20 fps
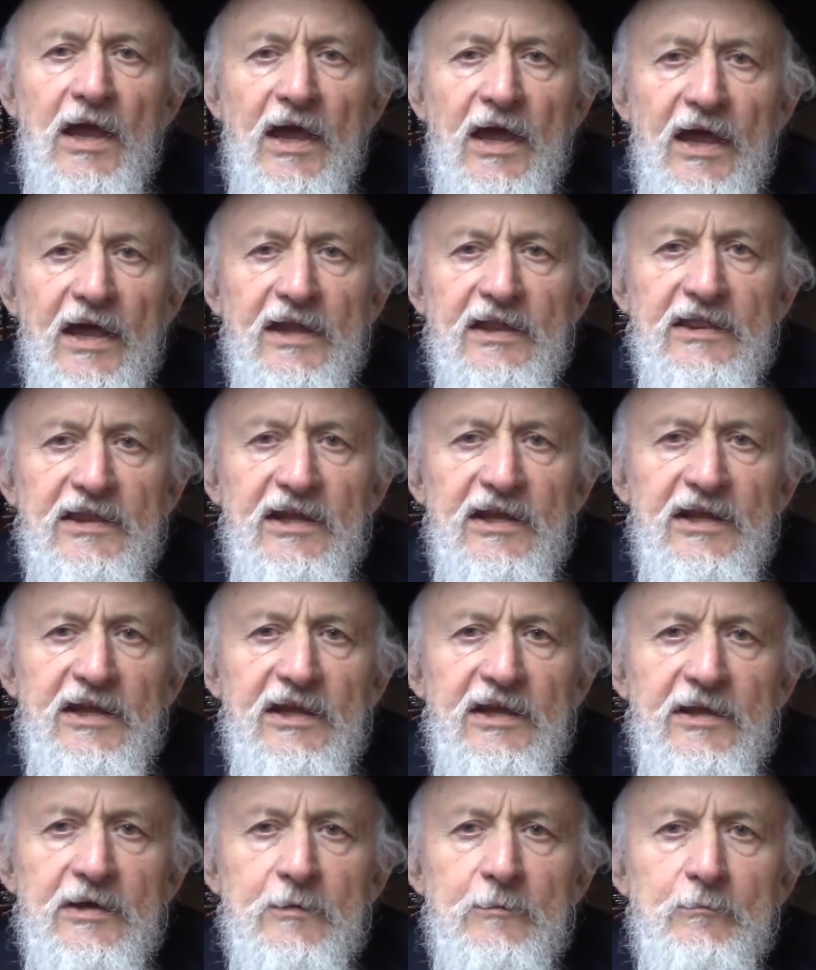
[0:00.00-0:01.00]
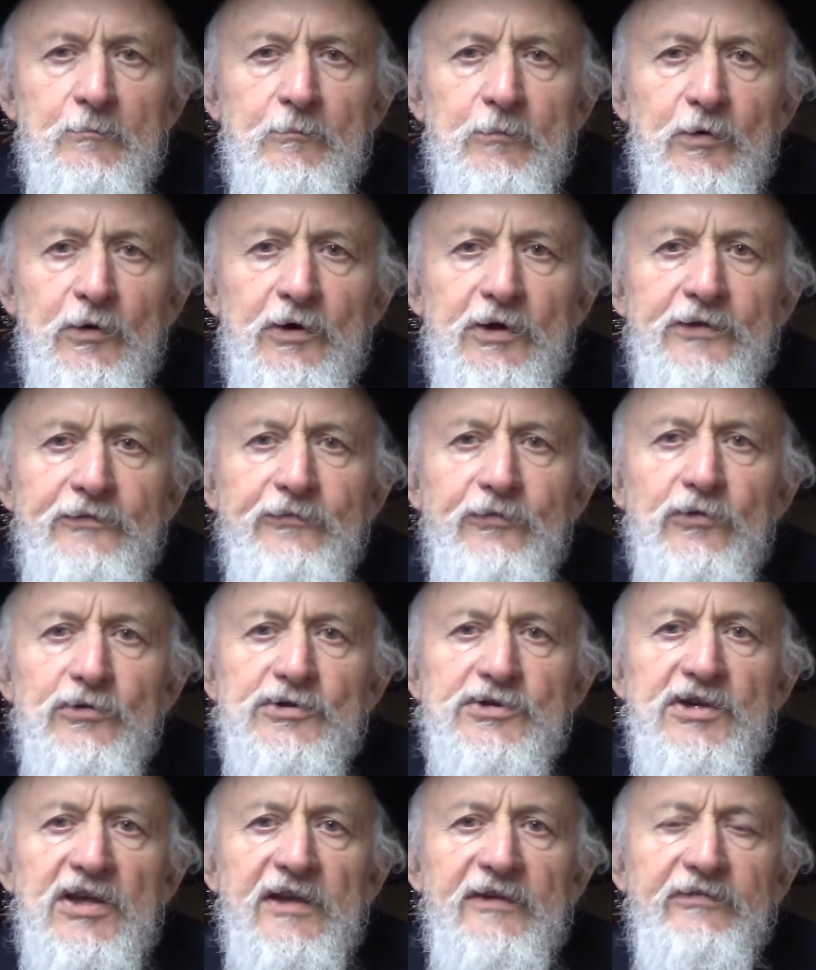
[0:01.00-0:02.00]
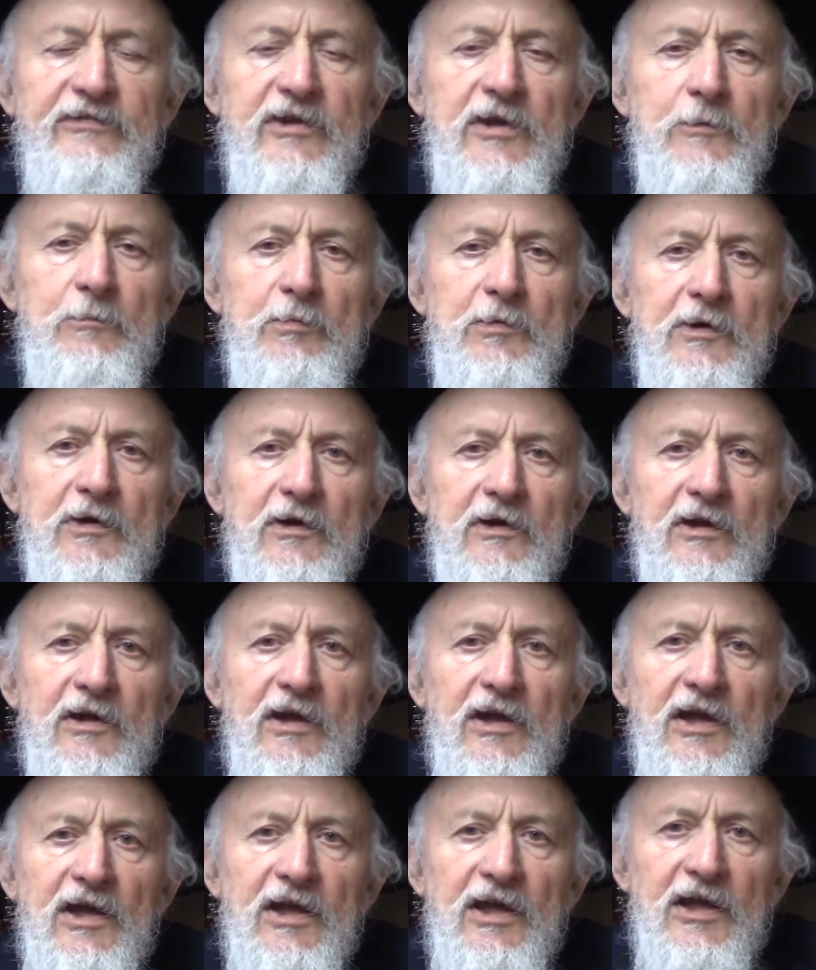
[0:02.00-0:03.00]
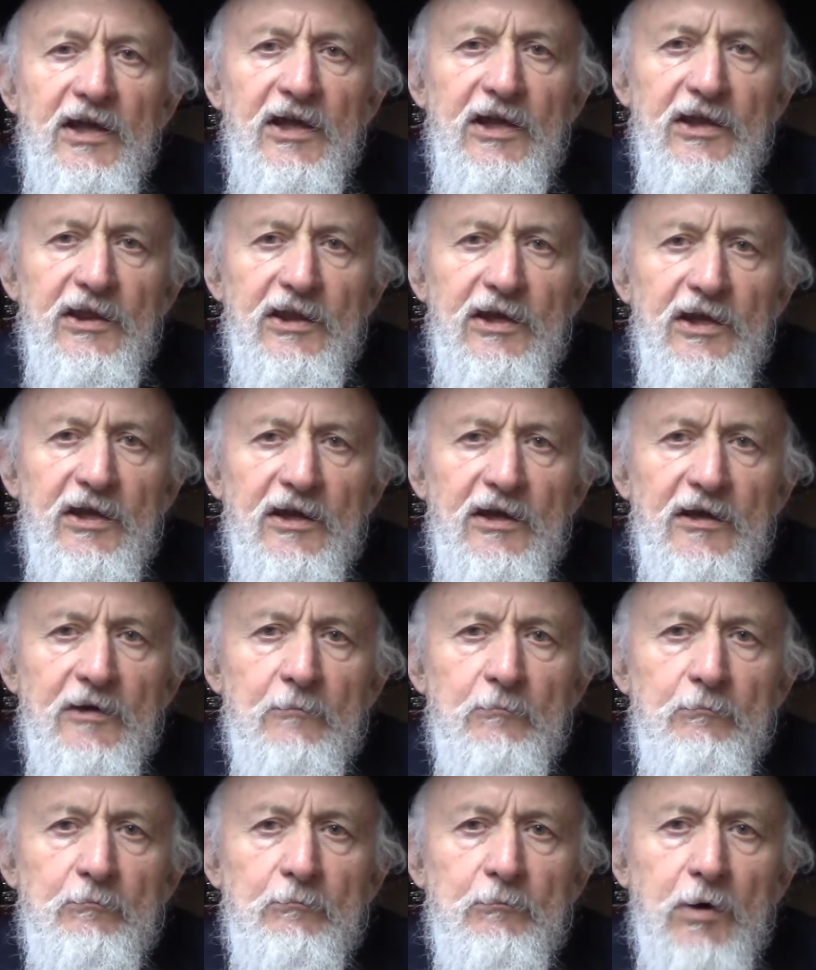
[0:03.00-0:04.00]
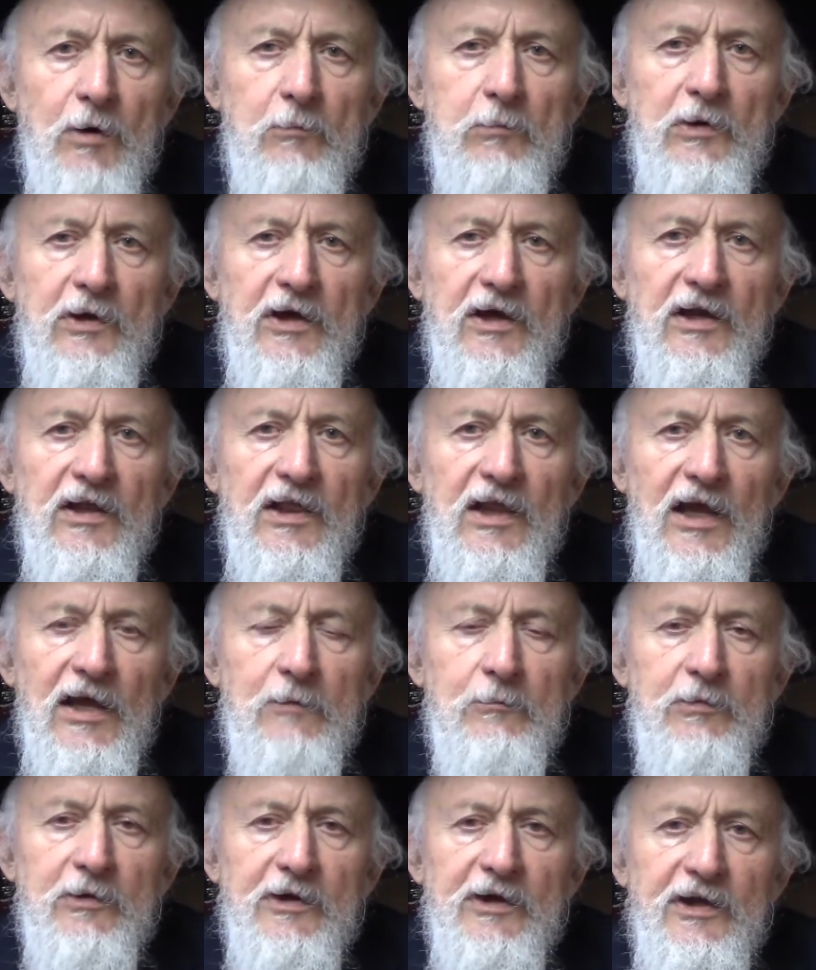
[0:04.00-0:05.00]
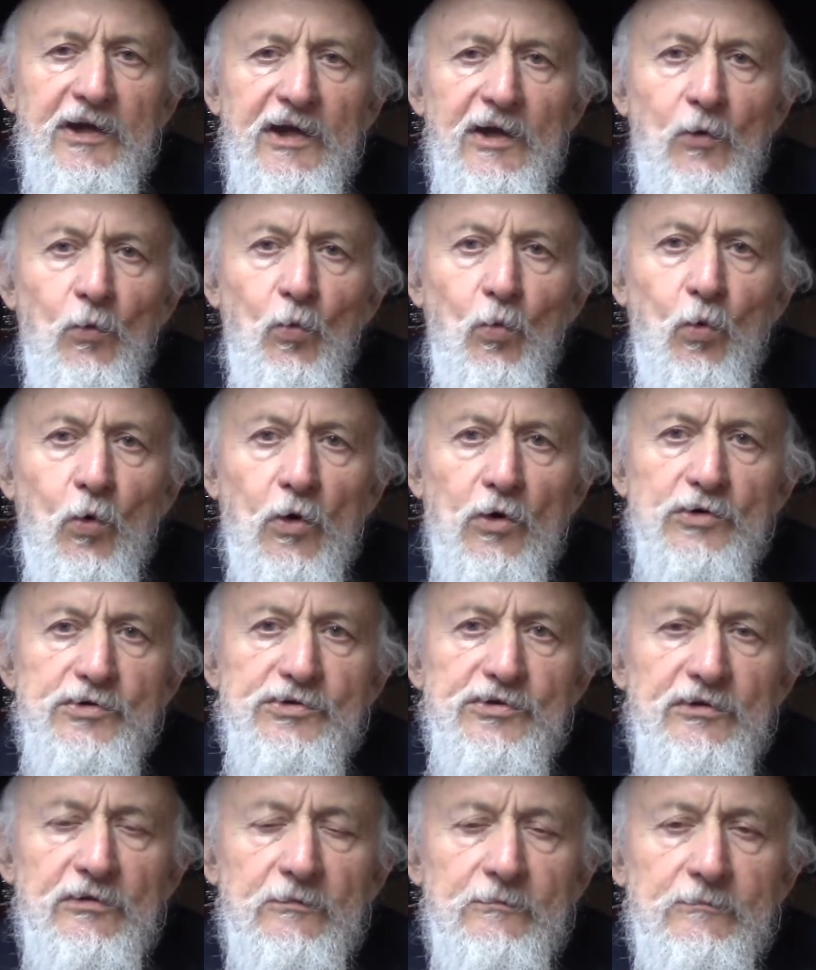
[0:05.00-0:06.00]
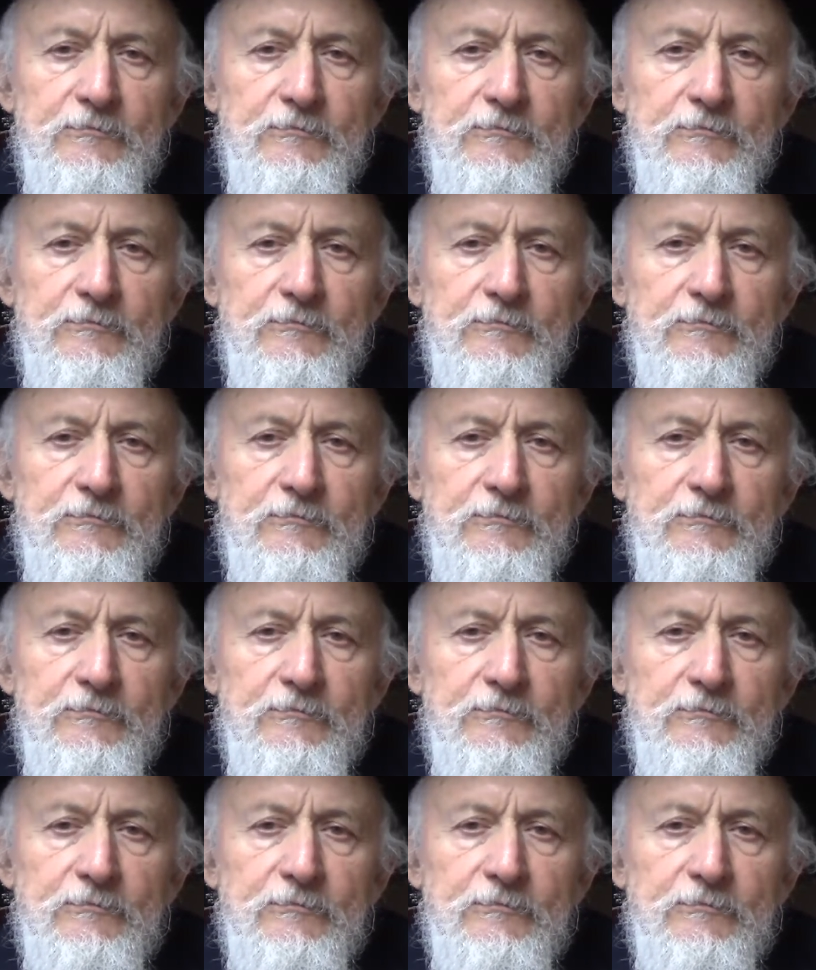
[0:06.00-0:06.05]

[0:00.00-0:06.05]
and they put it for safekeeping in the public library in Warsaw.